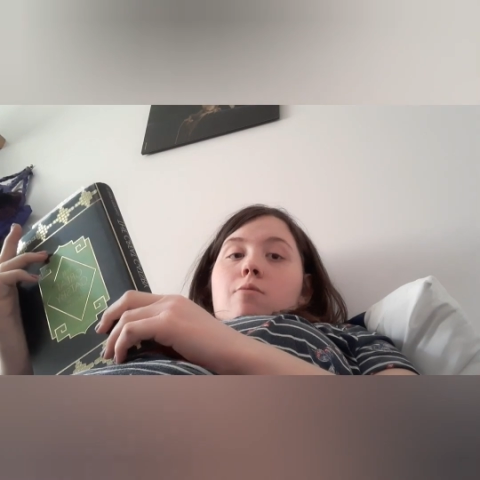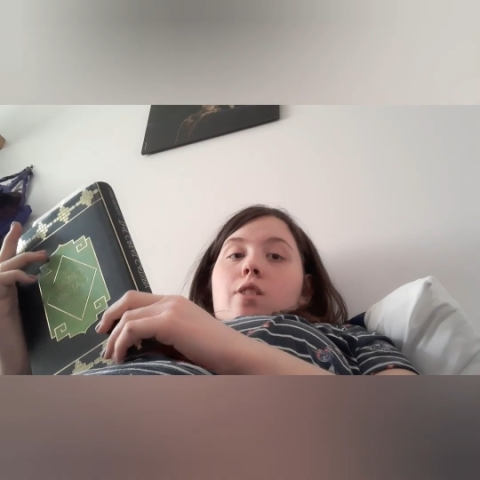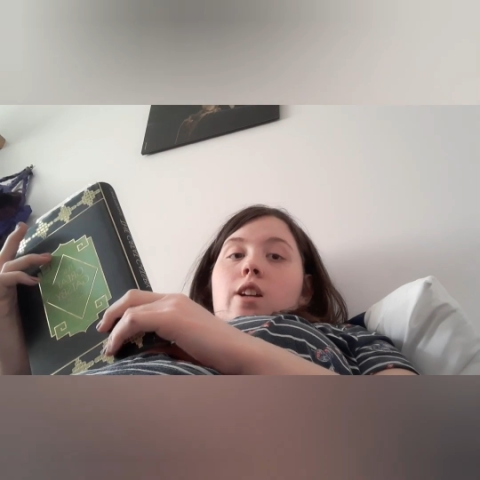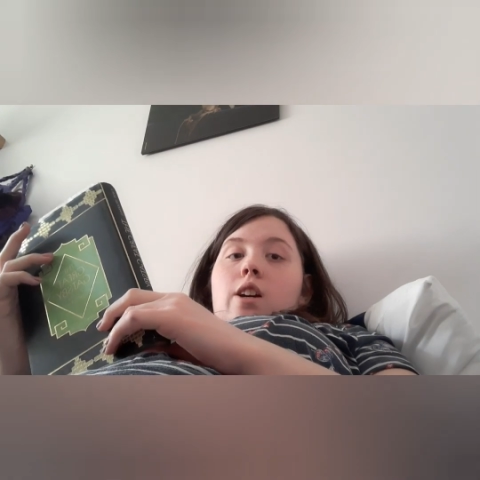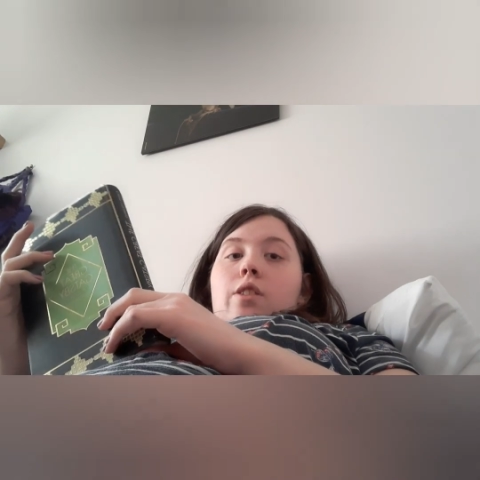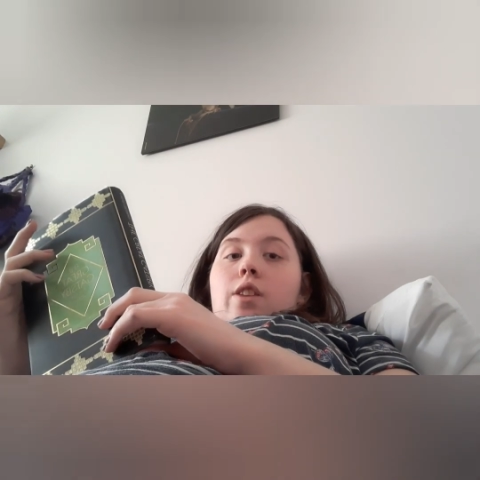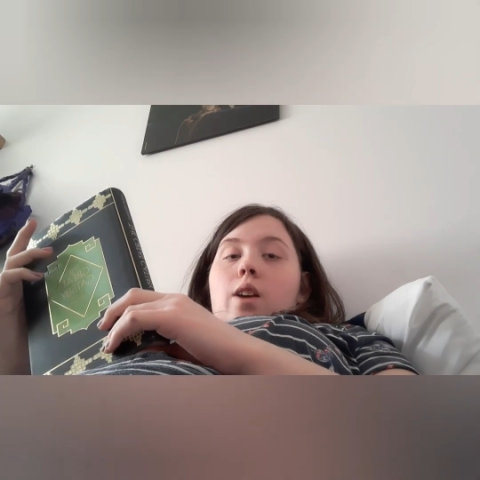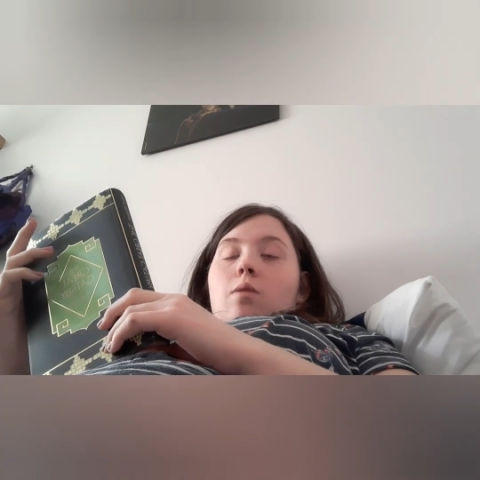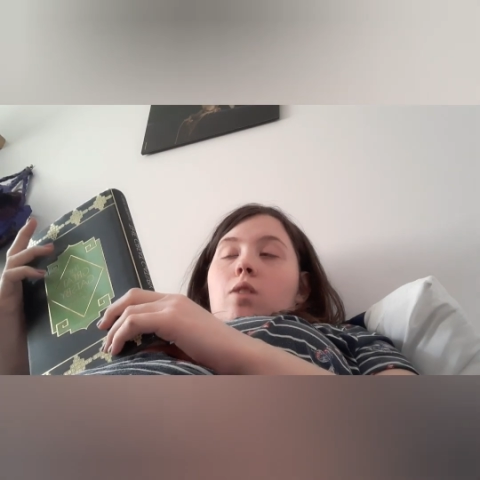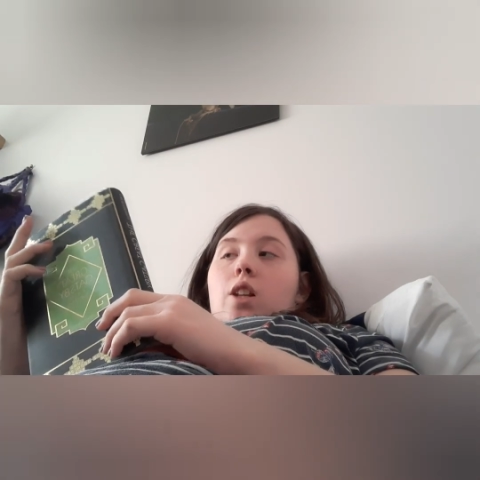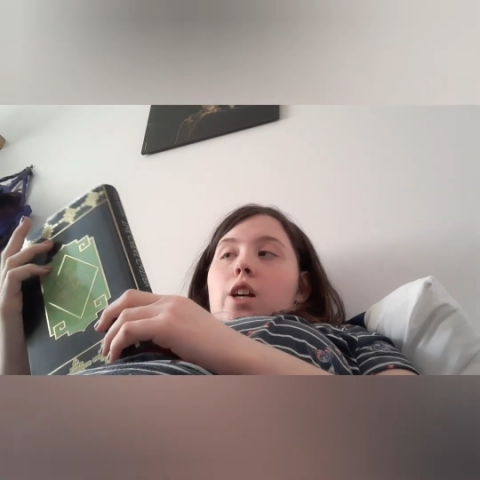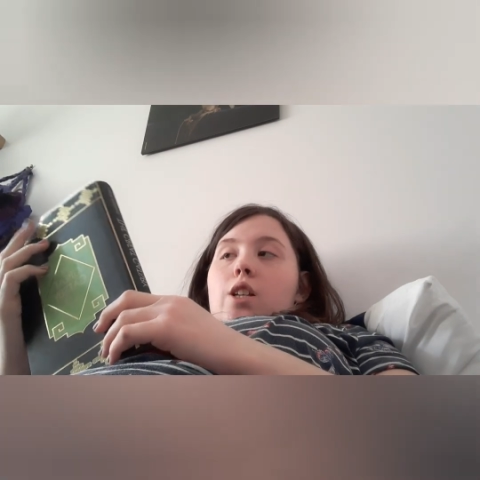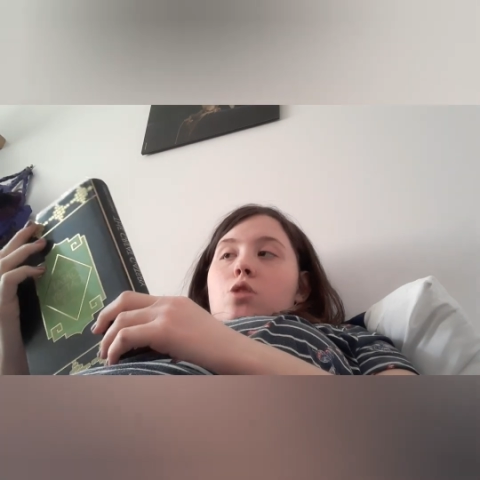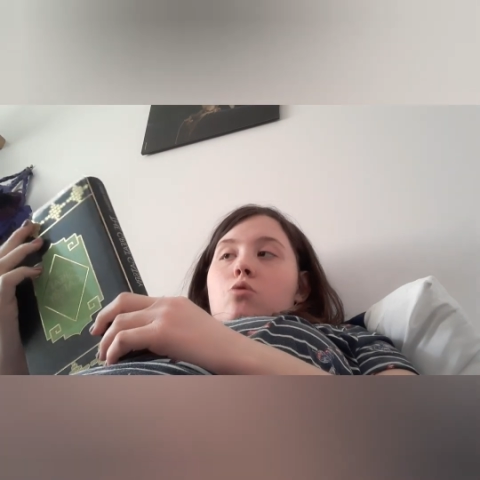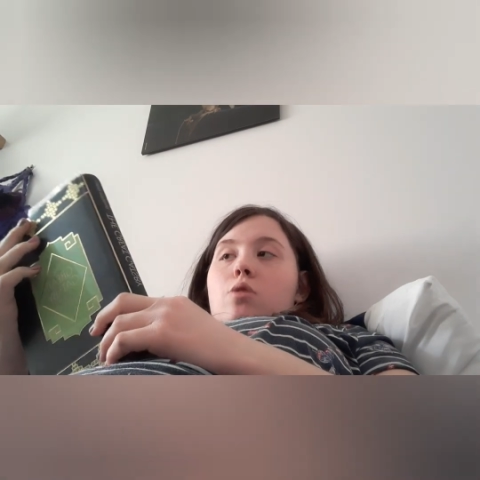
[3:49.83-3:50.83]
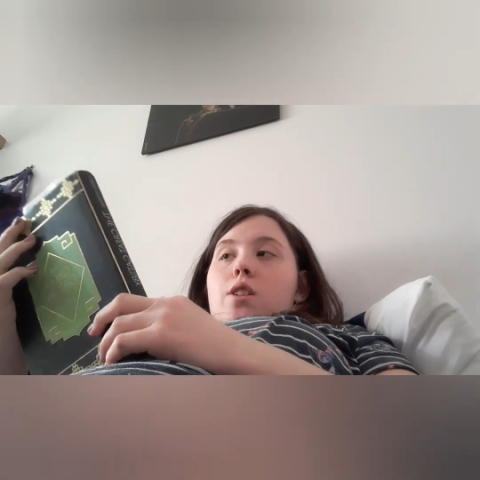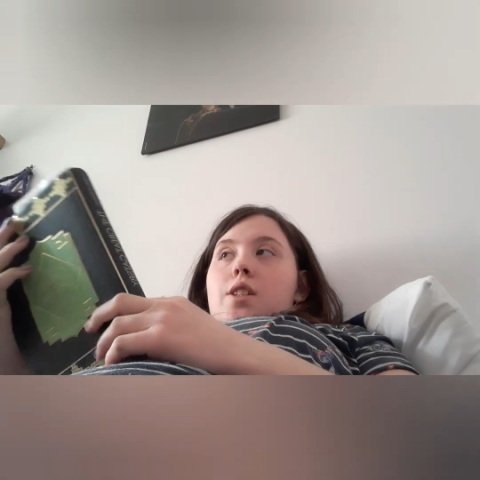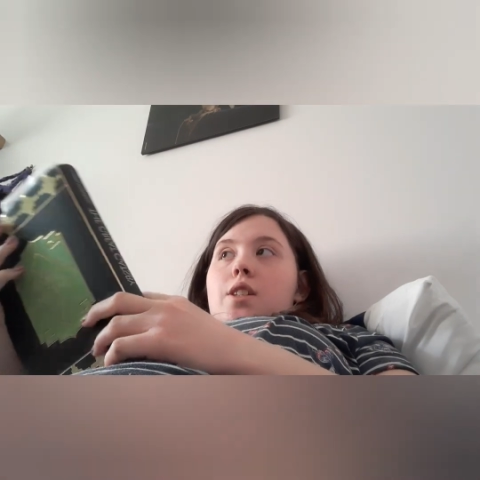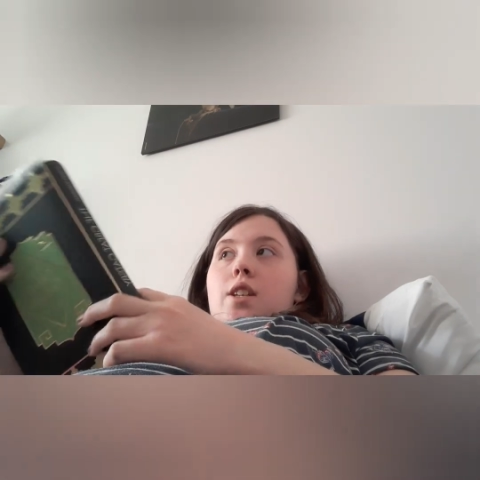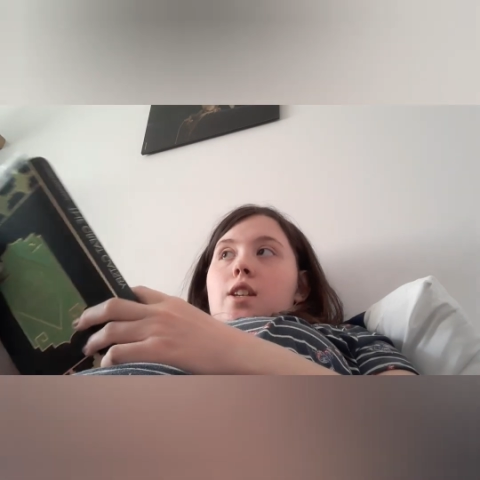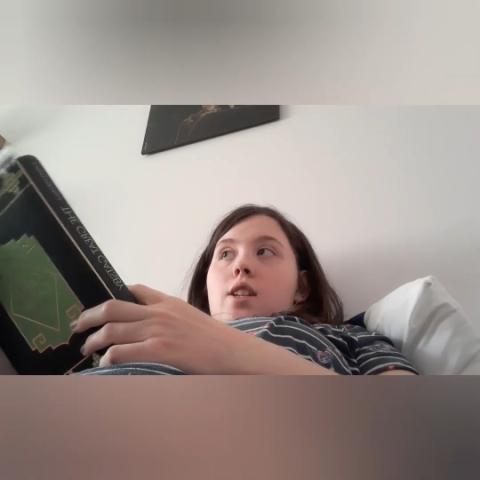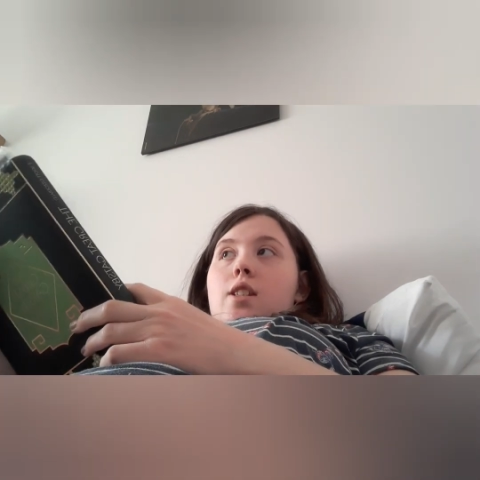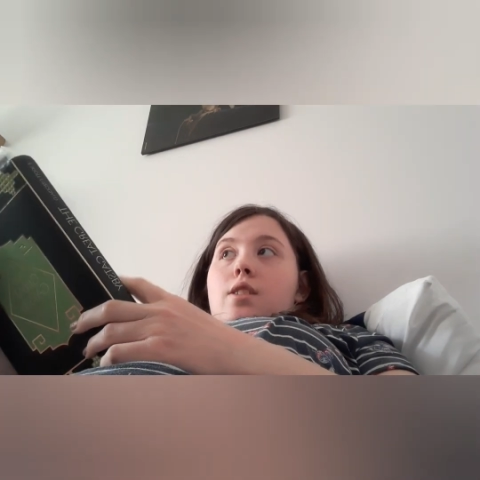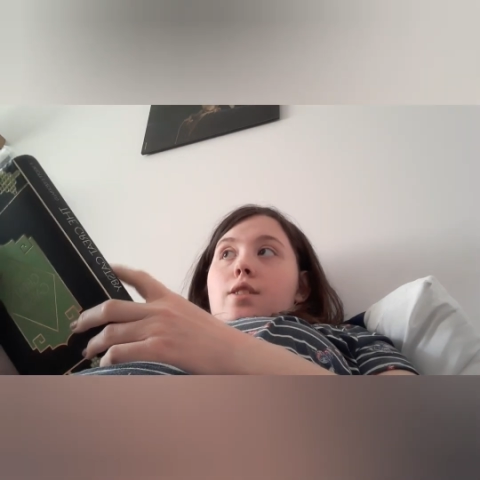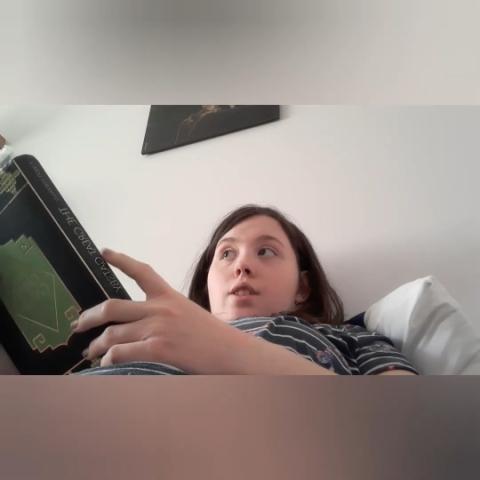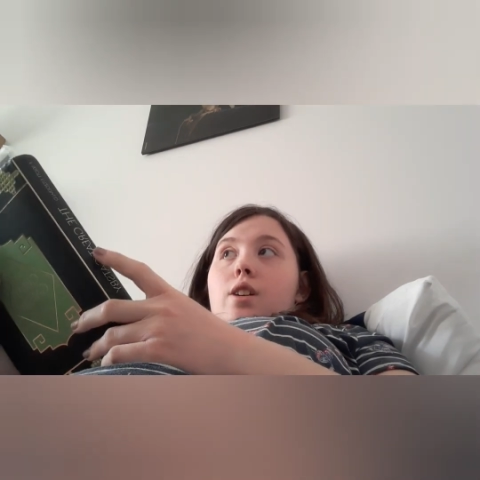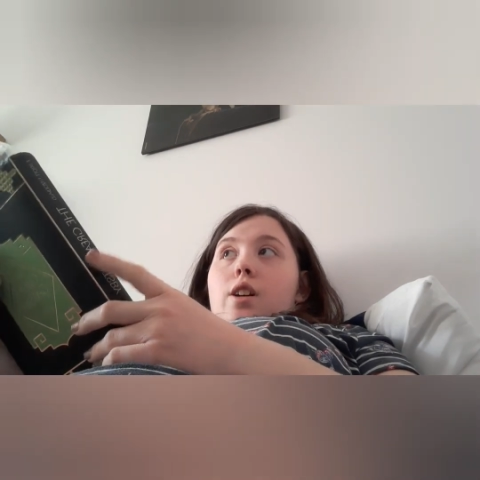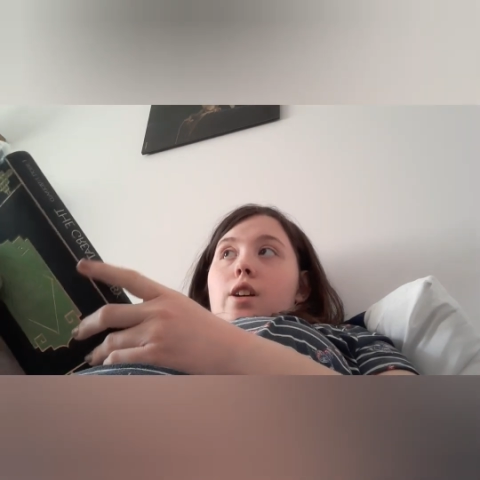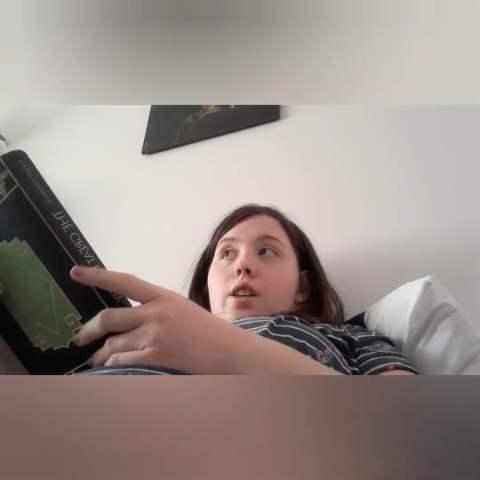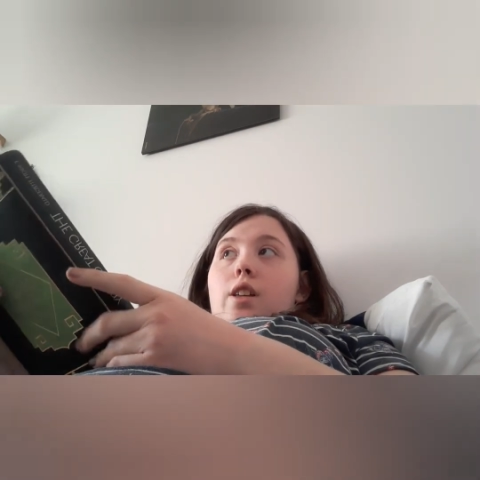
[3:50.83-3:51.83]
and how they were like treated,
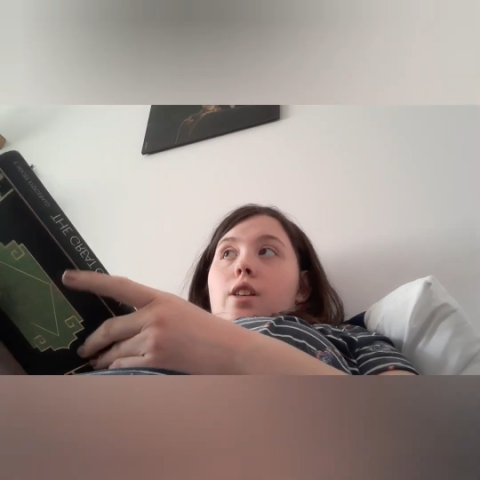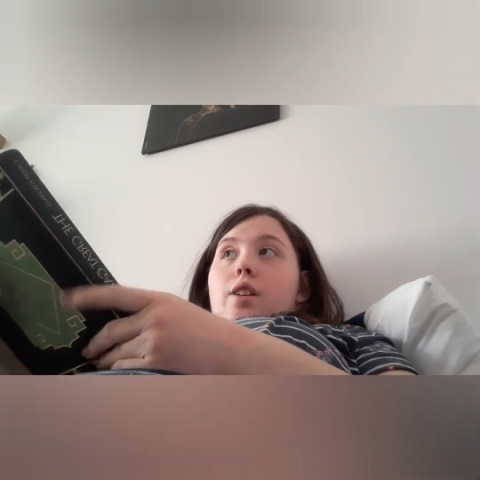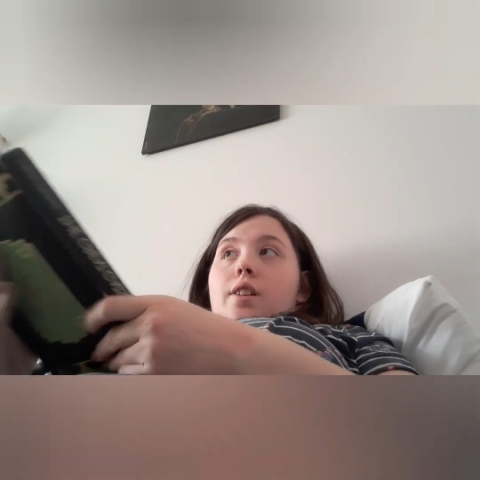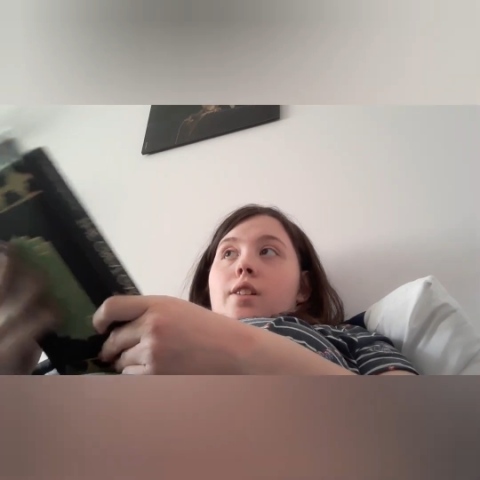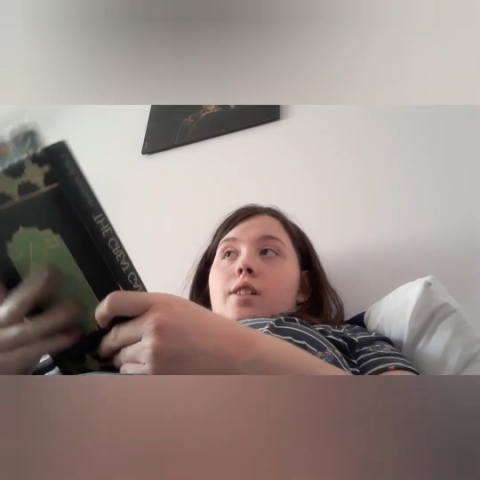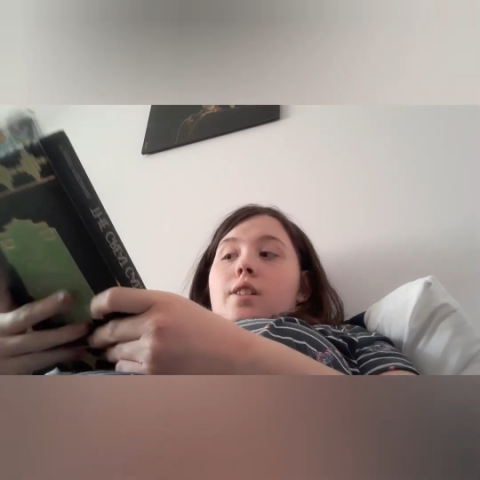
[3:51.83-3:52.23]
like